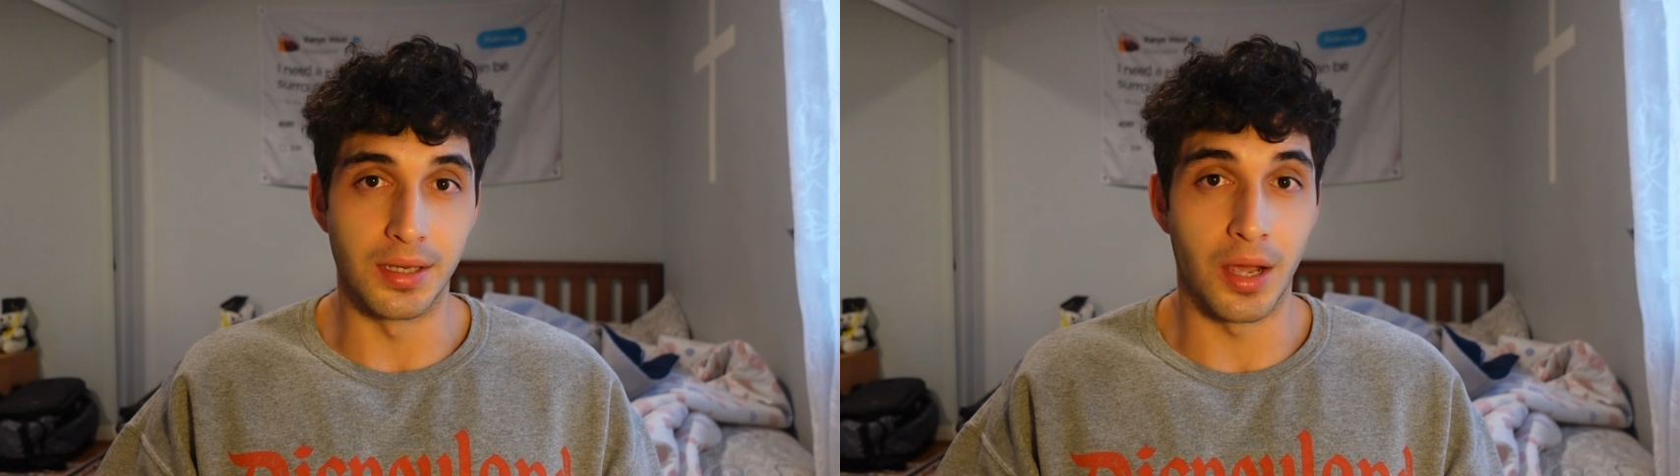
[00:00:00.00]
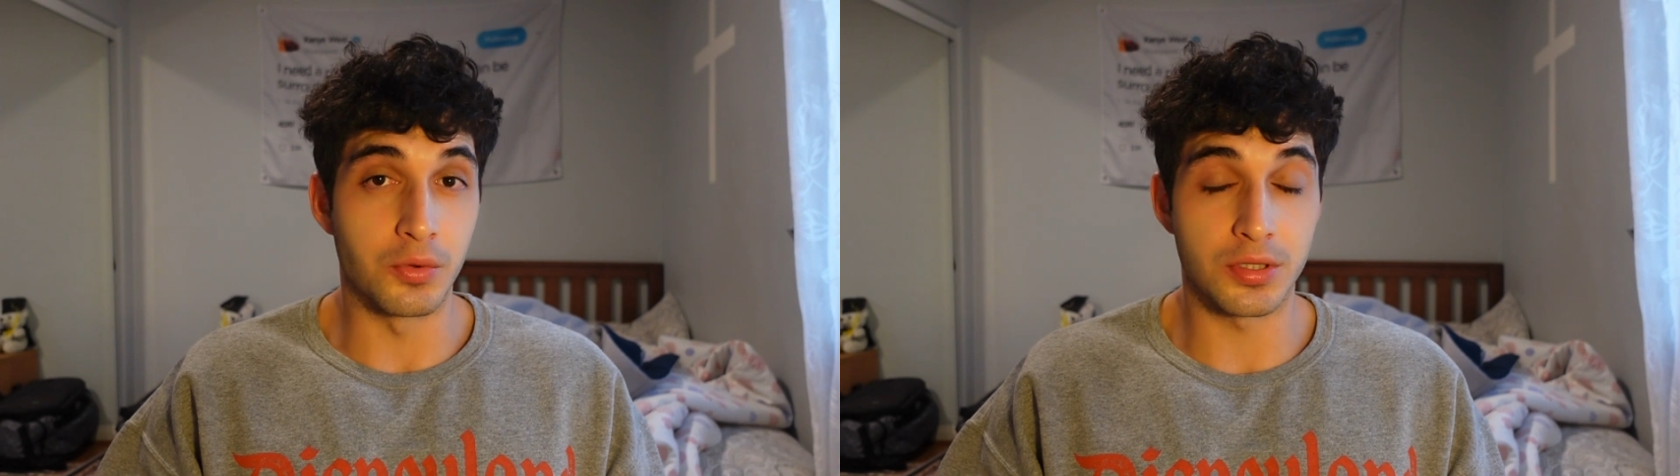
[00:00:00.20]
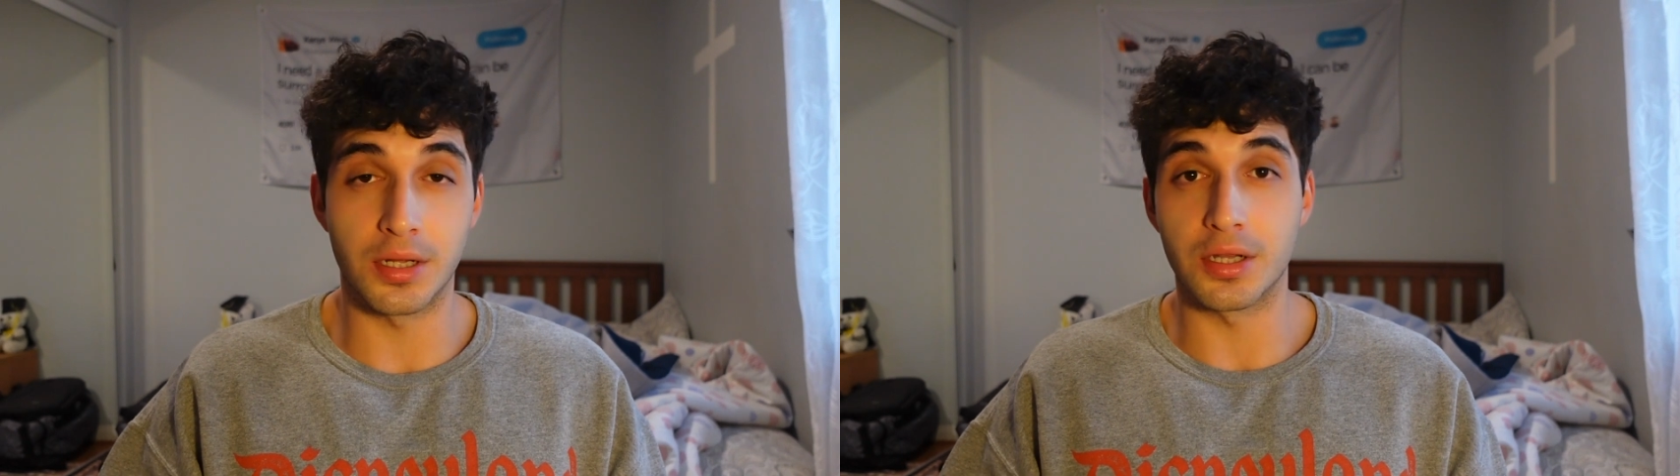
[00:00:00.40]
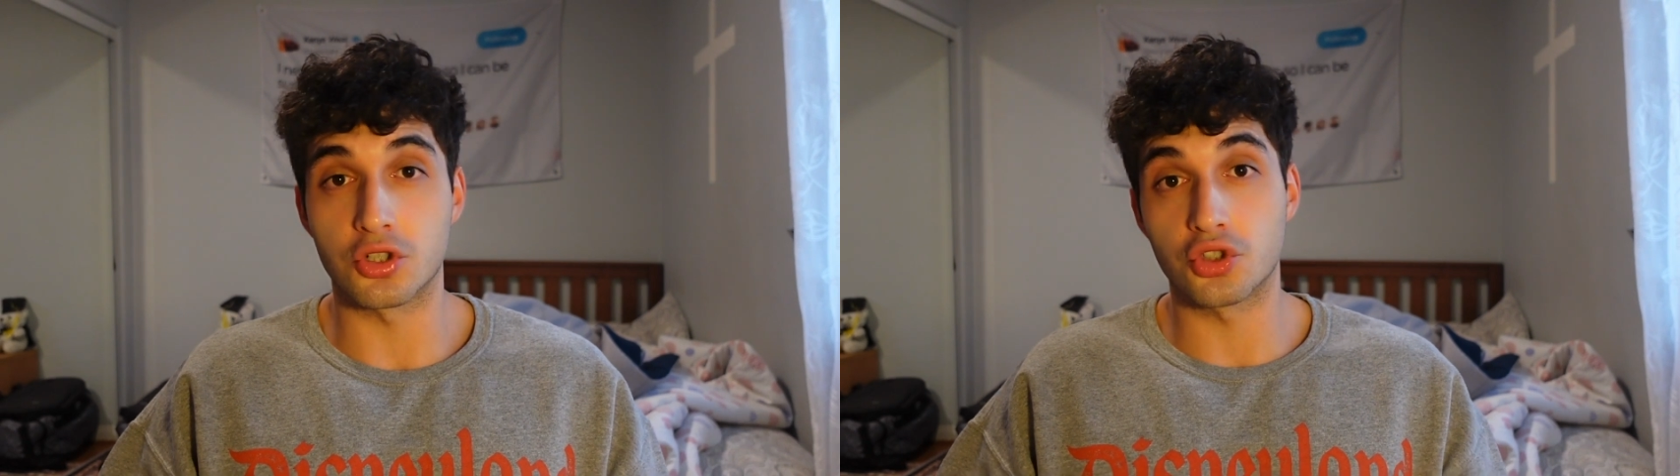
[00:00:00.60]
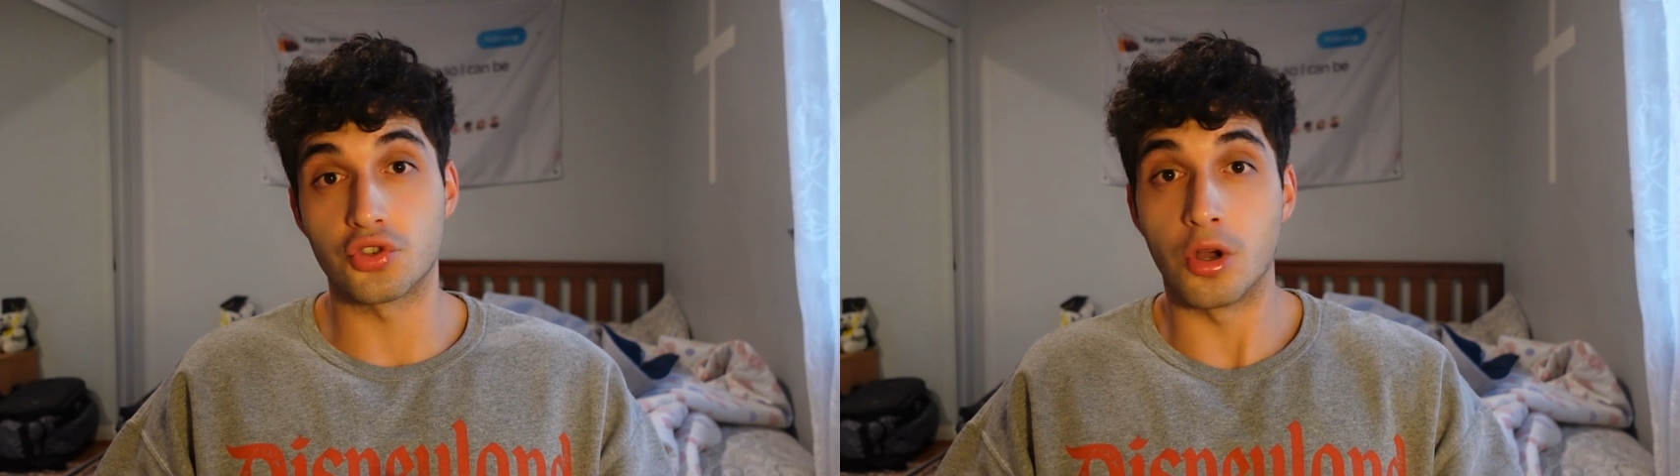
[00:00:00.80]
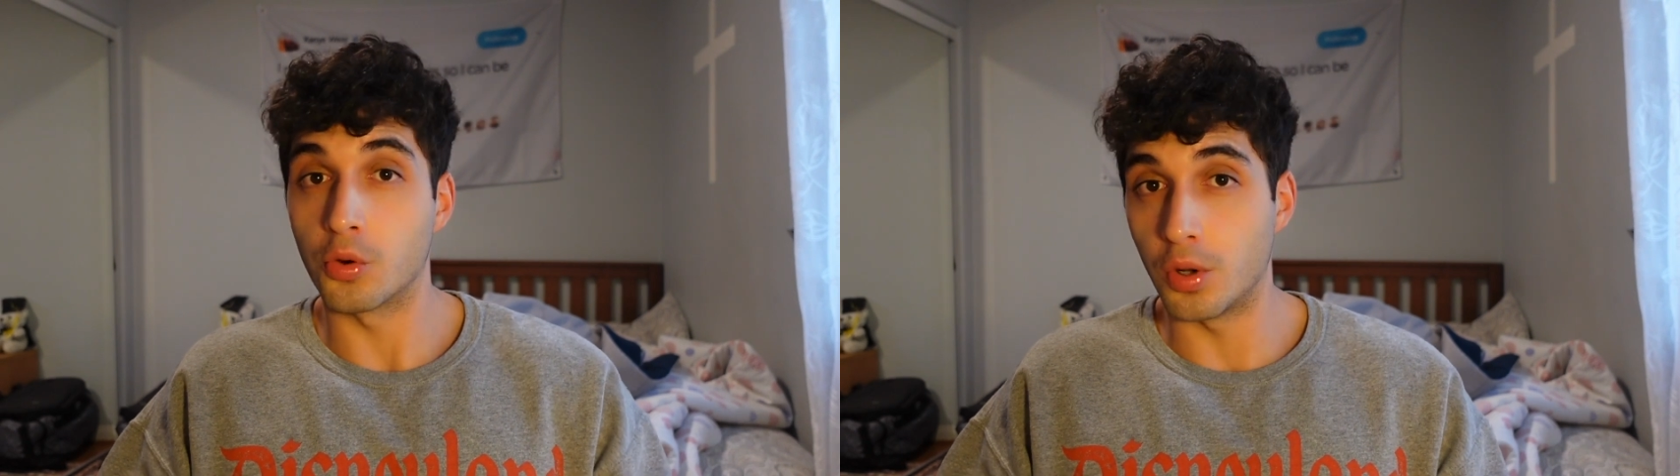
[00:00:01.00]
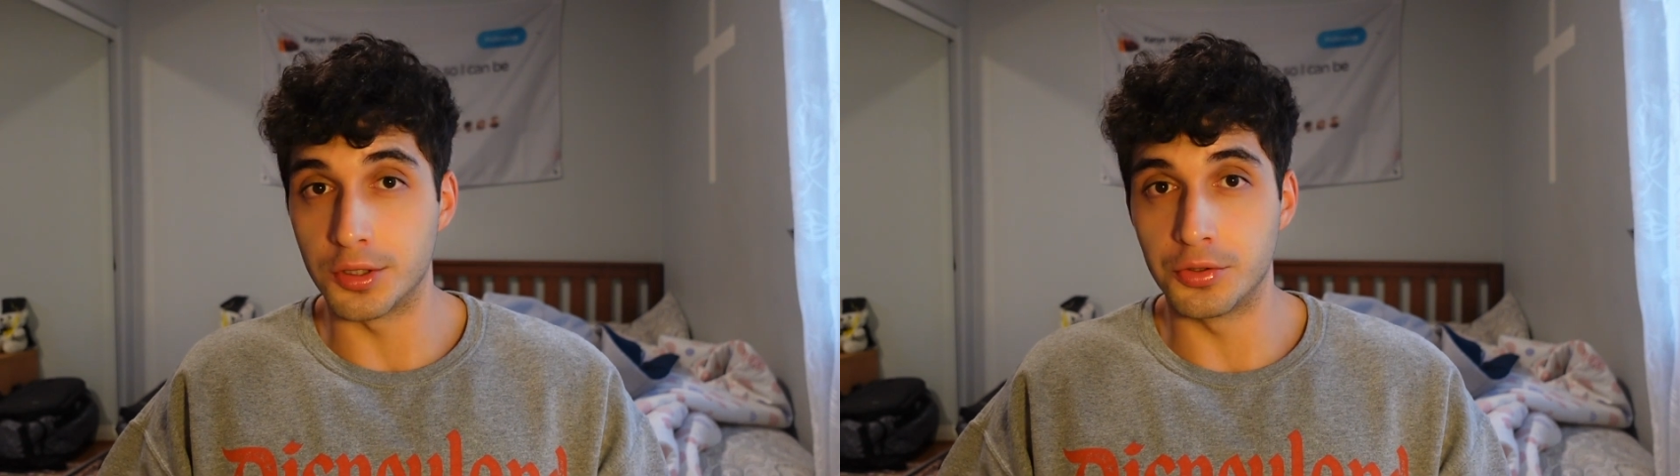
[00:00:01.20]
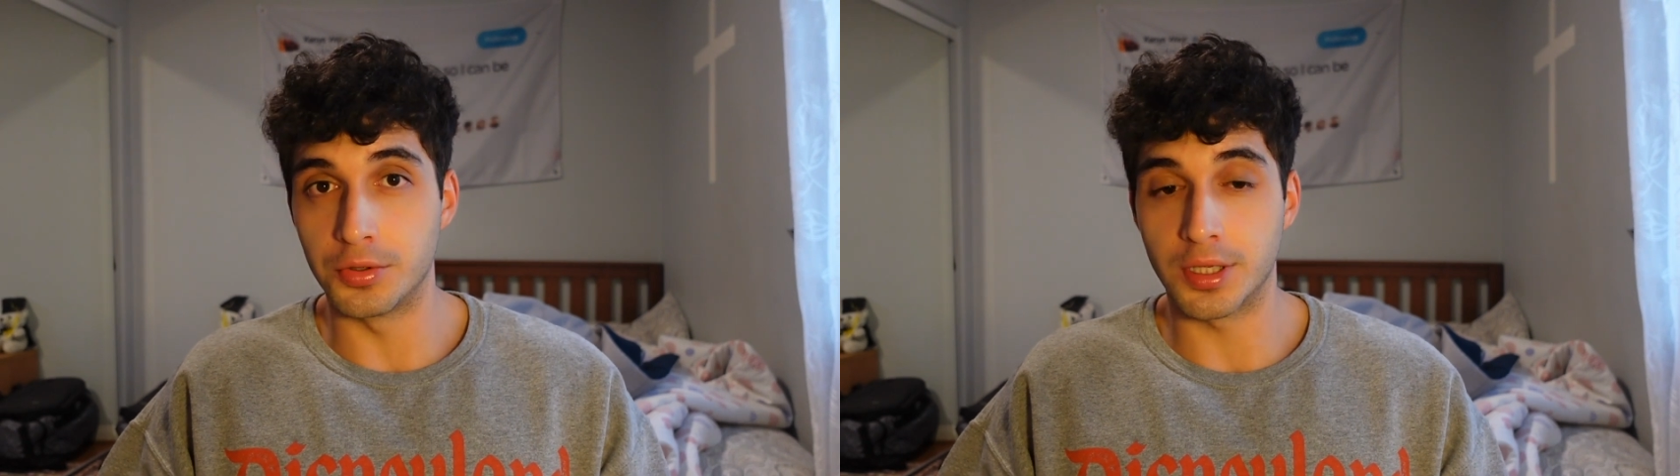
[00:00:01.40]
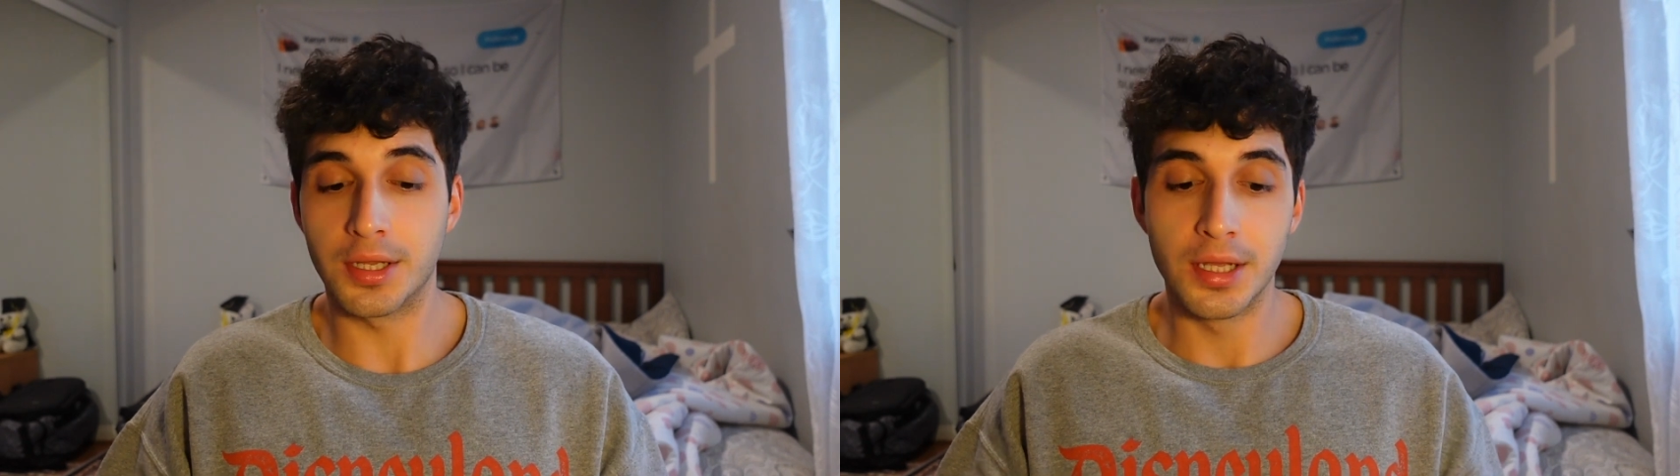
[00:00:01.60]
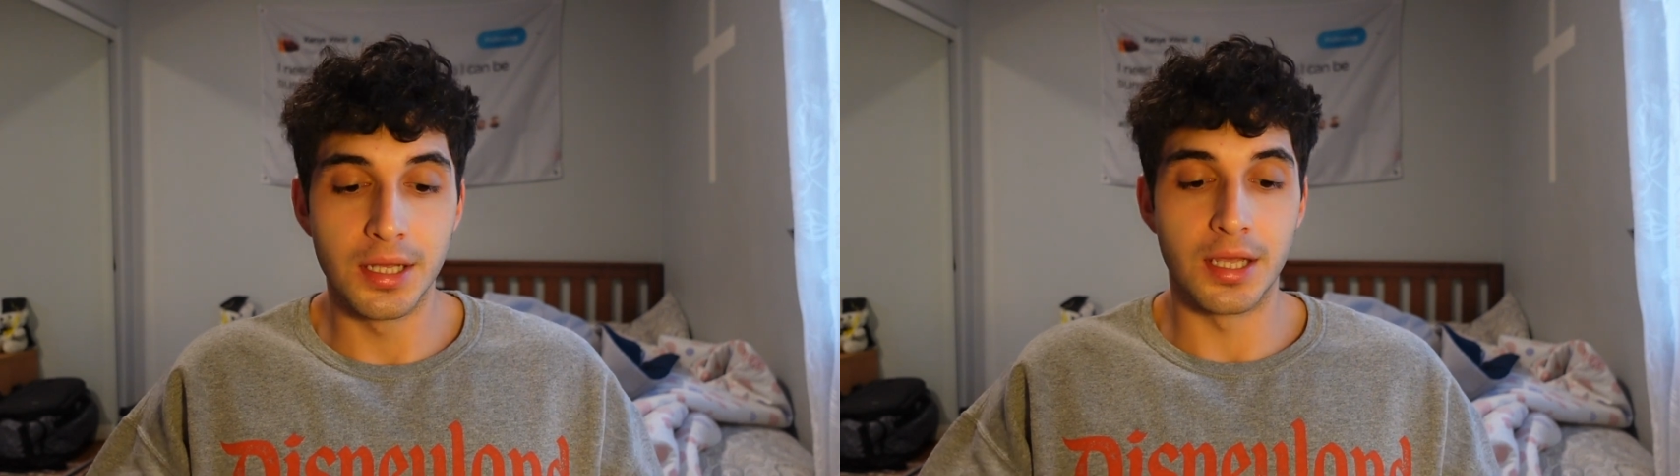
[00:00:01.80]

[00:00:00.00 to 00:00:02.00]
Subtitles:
I was not as strong while doing it.